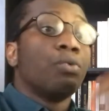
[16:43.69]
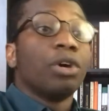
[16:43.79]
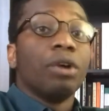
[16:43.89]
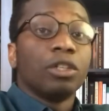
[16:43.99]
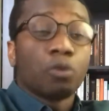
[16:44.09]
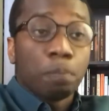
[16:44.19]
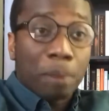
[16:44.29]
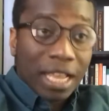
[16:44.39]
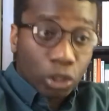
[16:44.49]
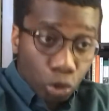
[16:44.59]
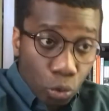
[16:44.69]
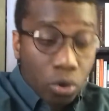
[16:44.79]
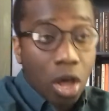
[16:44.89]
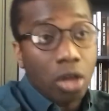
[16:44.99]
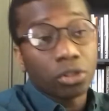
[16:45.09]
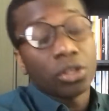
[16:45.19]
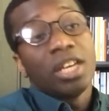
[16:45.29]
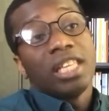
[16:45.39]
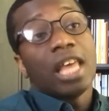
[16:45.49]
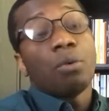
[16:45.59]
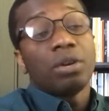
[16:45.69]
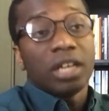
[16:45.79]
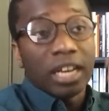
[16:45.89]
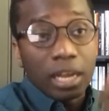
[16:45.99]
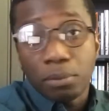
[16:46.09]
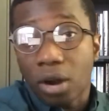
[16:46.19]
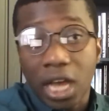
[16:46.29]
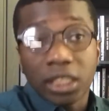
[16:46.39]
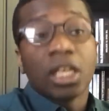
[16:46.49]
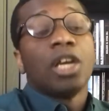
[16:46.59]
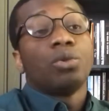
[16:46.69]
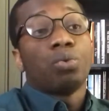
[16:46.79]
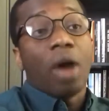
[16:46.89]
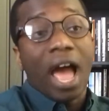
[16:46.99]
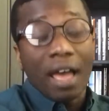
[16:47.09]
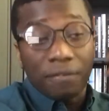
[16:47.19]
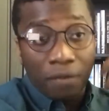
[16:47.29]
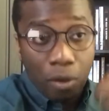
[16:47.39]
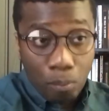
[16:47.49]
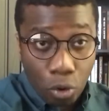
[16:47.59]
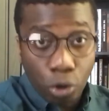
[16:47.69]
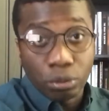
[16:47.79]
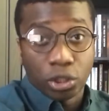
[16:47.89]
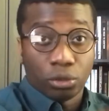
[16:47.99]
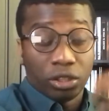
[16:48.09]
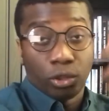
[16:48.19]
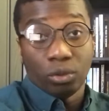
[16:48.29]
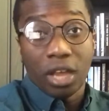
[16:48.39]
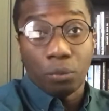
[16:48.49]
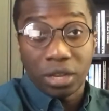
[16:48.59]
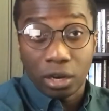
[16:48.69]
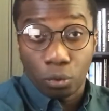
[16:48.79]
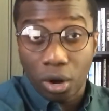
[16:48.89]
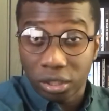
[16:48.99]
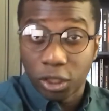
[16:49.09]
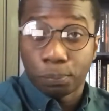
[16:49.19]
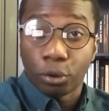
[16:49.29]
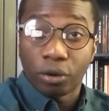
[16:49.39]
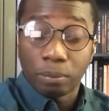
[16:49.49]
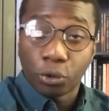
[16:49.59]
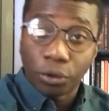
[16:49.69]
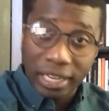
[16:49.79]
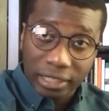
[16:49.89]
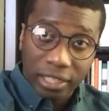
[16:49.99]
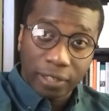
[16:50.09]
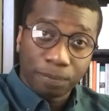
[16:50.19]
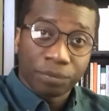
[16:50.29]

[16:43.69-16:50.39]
we're going to pass new laws that will enable us to have more resources so that we can run this program correctly.